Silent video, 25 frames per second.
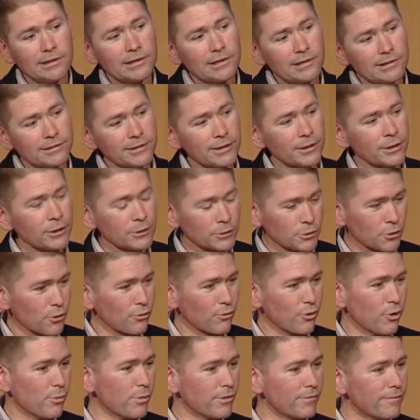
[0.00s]
sit in a little
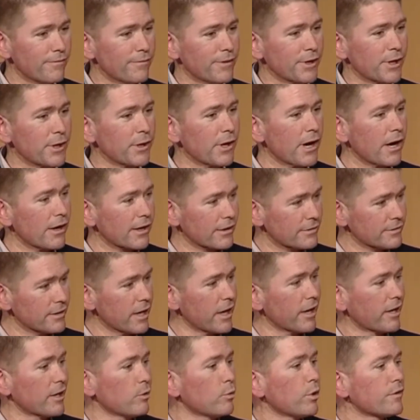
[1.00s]
room and figure out
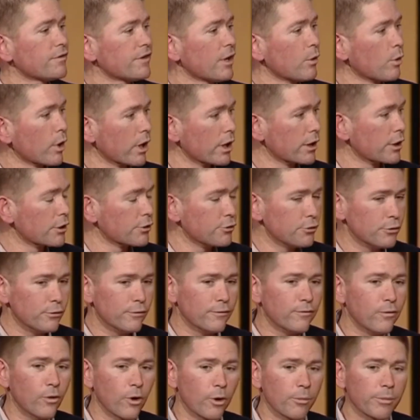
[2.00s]
exactly what they were going to do
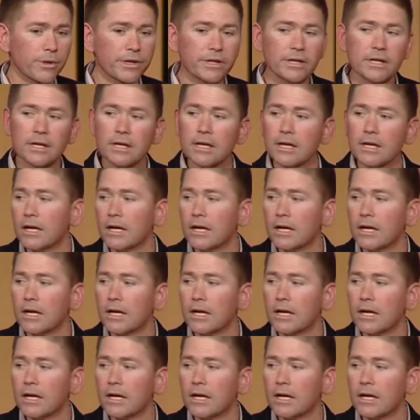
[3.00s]
for me.